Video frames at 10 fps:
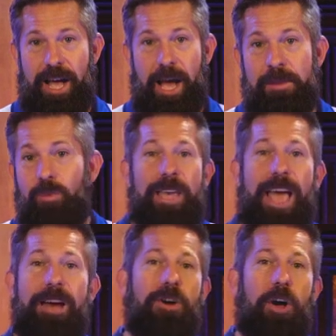I mean, we
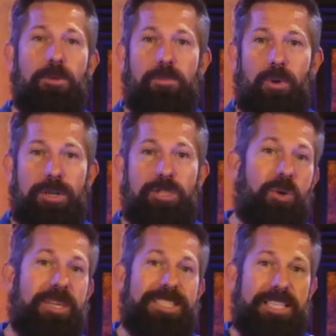have all boys,
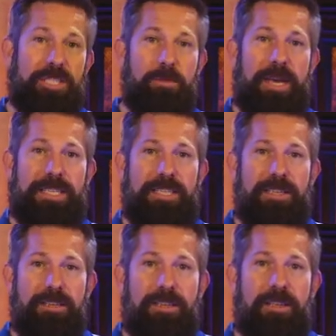so it's
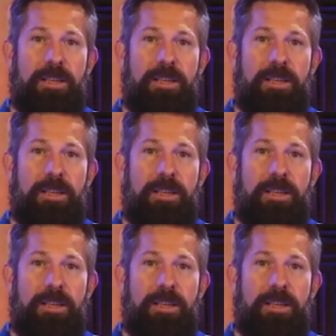expected.